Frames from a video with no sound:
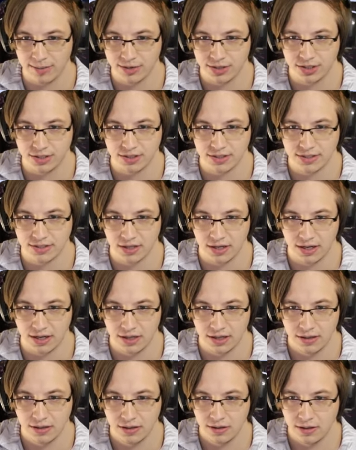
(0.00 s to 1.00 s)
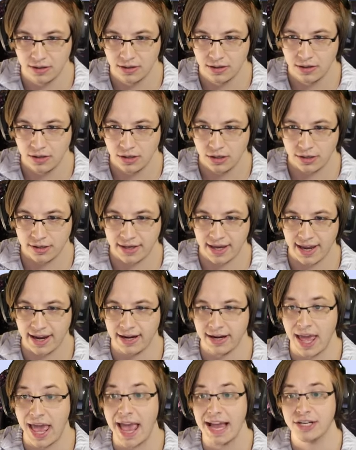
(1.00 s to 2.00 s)
just saw.
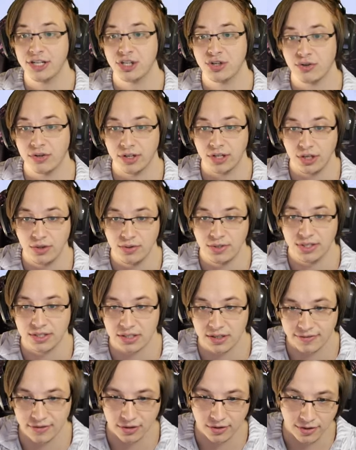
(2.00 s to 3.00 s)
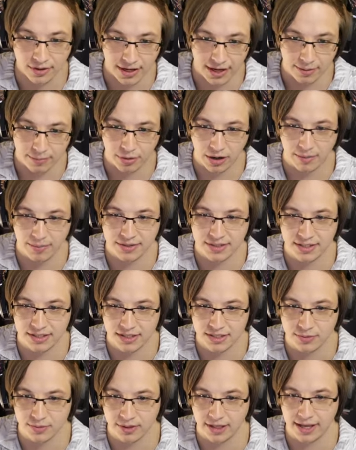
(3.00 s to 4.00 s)
Gain extra uses of your grenade. Problem is it
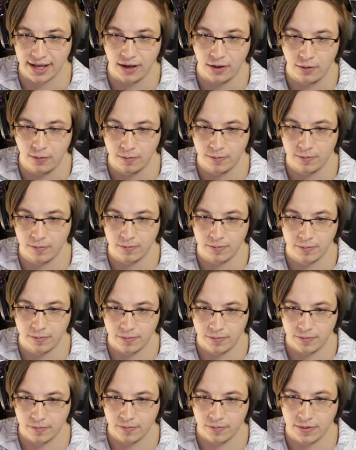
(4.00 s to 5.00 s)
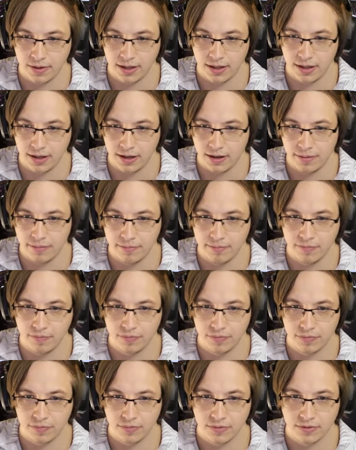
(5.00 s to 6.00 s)
doesn't really help. Um,
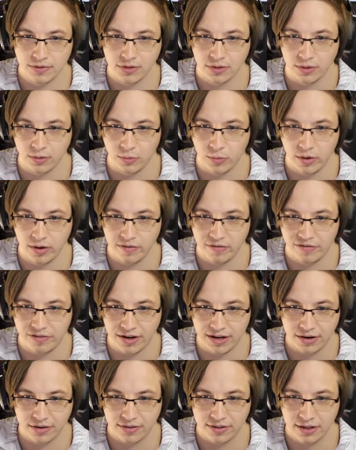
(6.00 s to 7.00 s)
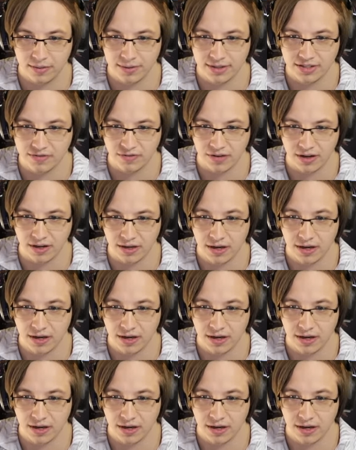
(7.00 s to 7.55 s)
it's only one fire thing. That's fine.